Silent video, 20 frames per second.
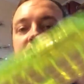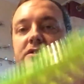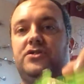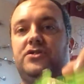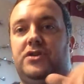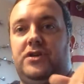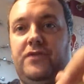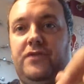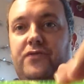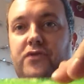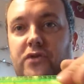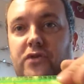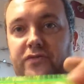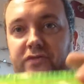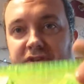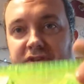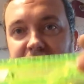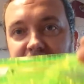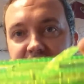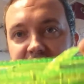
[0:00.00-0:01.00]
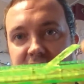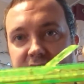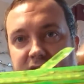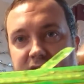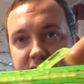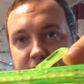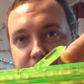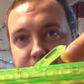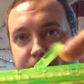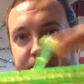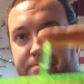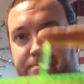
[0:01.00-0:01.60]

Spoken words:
So you've got the standy up